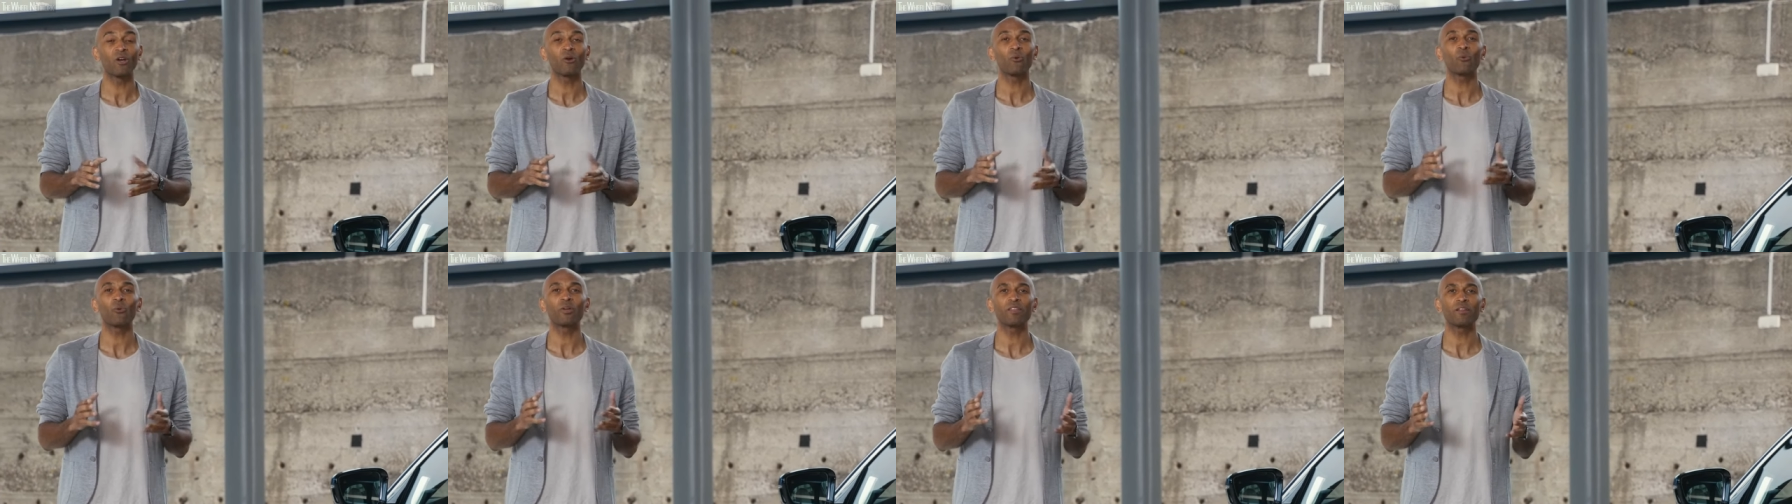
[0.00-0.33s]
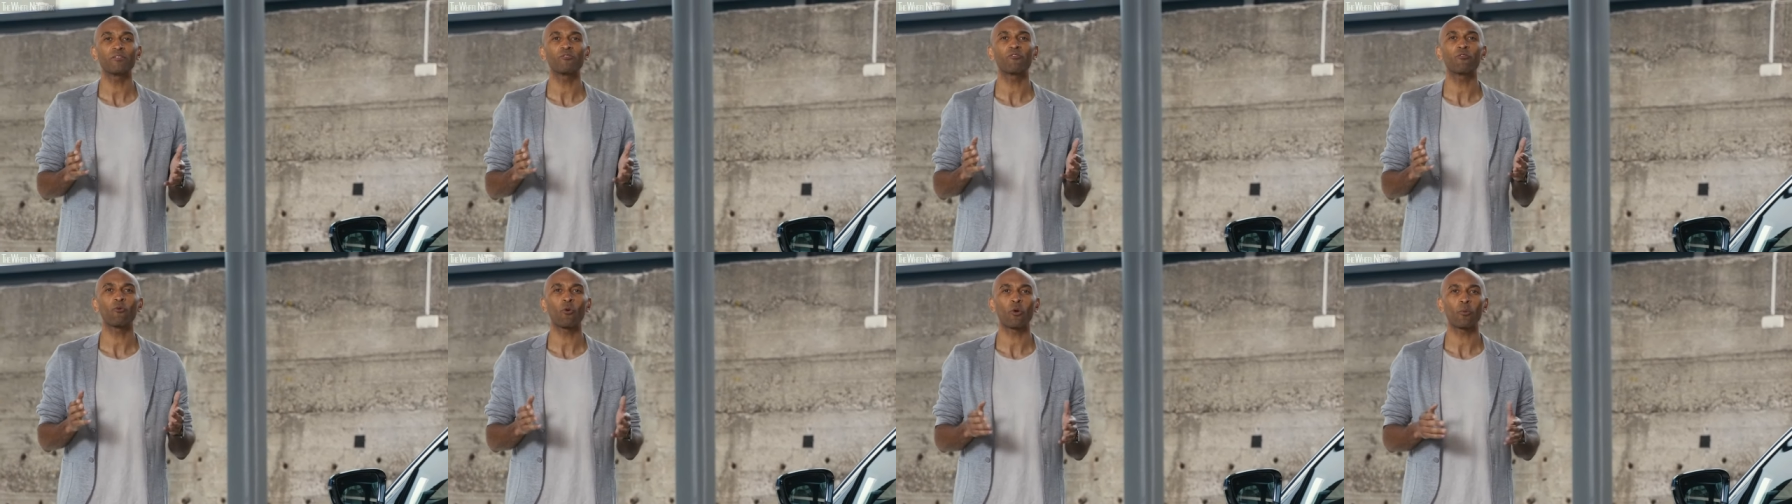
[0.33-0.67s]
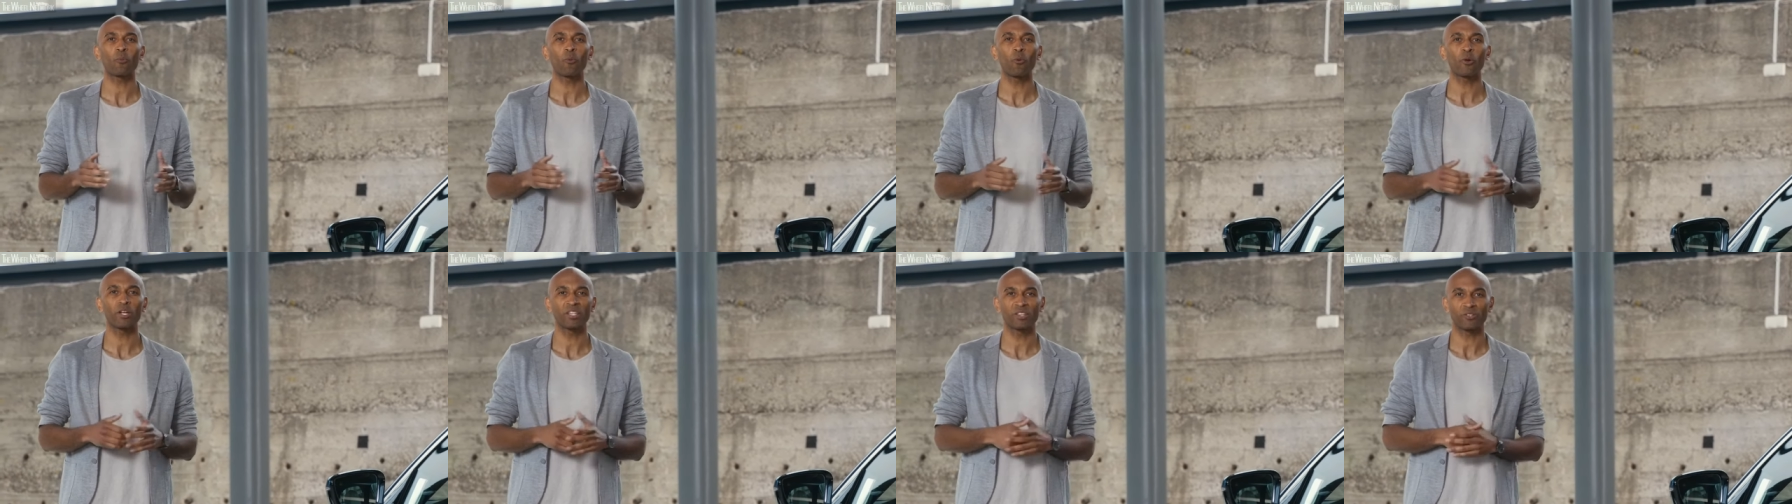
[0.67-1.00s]
within
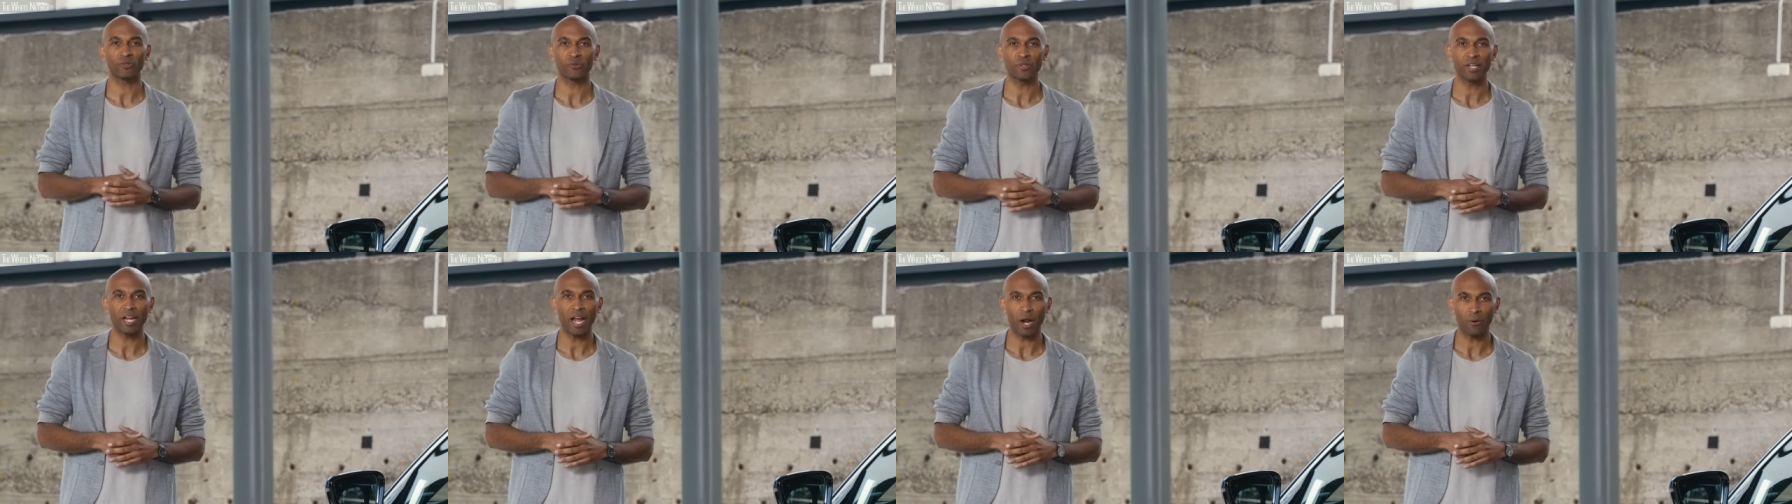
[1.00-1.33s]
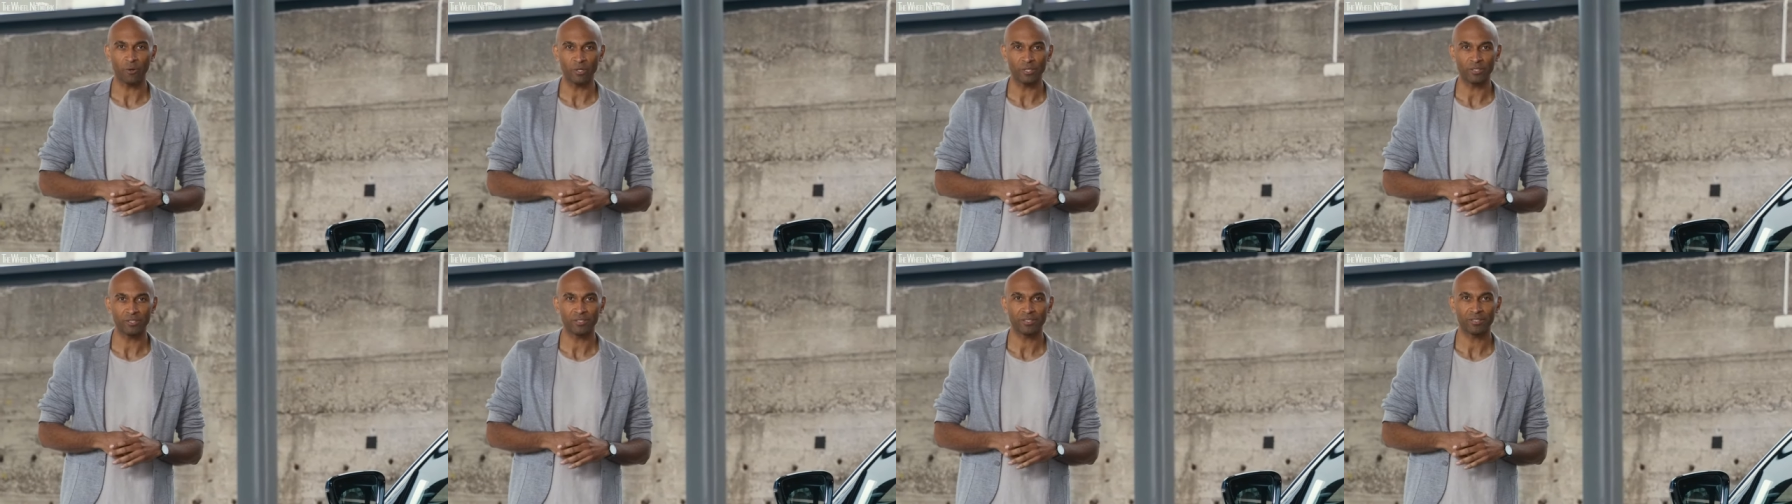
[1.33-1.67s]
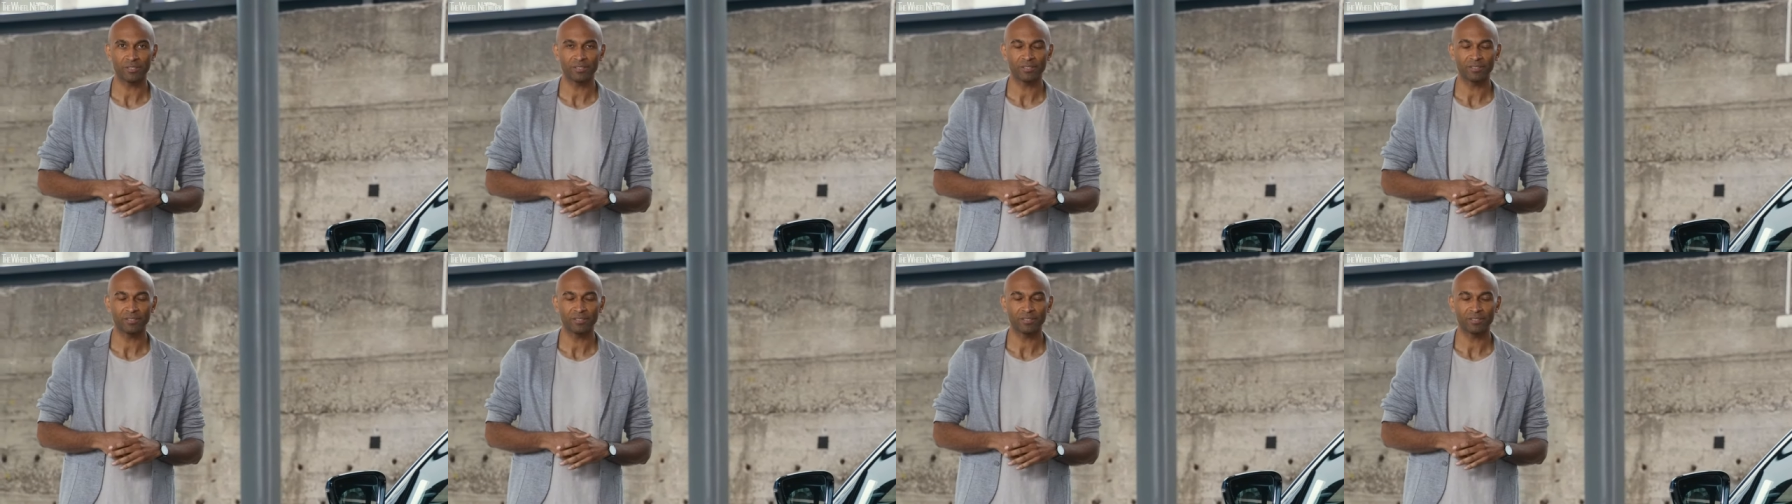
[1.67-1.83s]
4.3 hours.